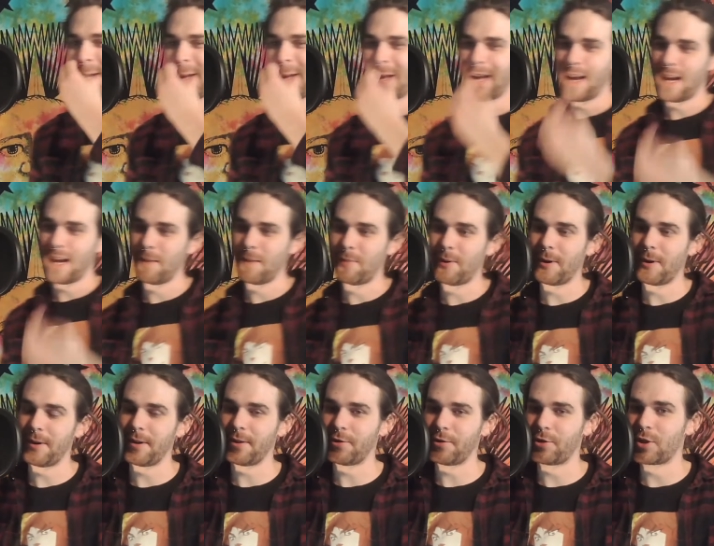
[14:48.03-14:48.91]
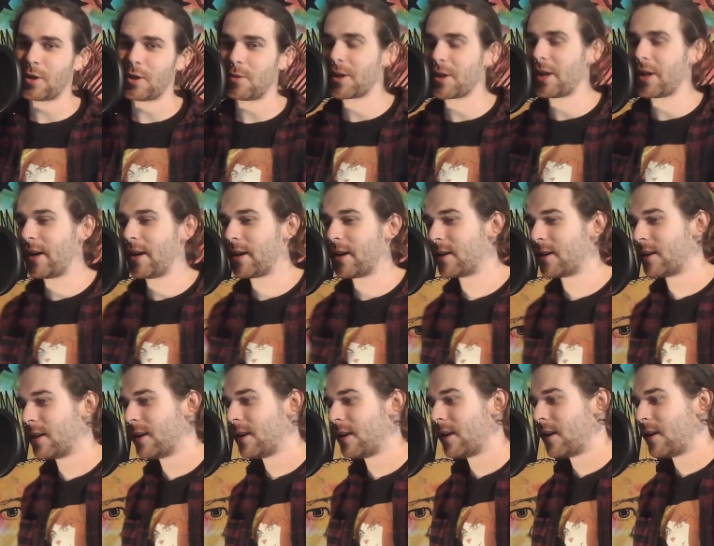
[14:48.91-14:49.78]
I put in a joke here.
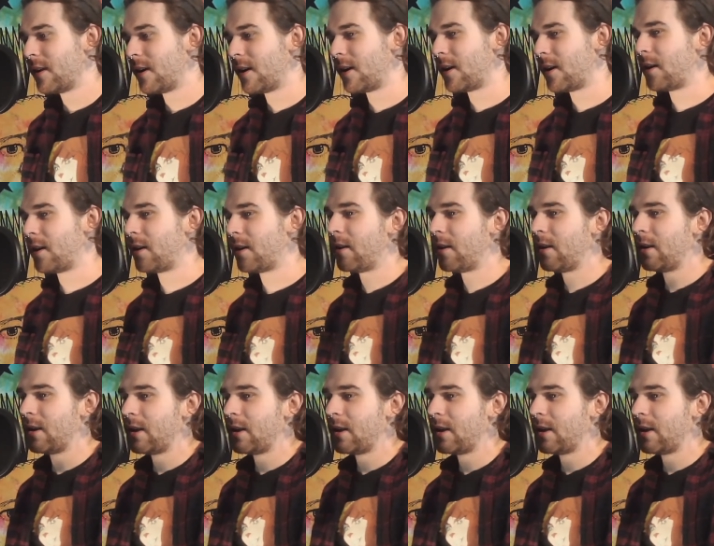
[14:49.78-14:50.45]
The